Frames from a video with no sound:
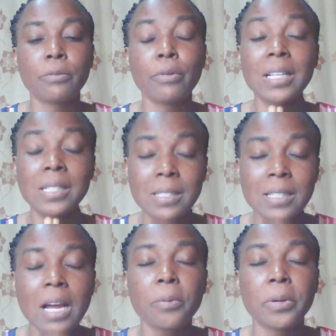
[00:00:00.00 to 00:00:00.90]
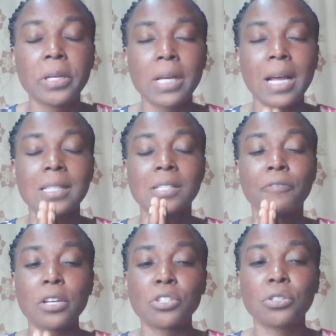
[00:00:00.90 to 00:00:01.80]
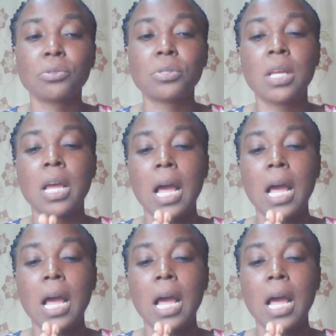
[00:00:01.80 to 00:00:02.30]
write down as fractions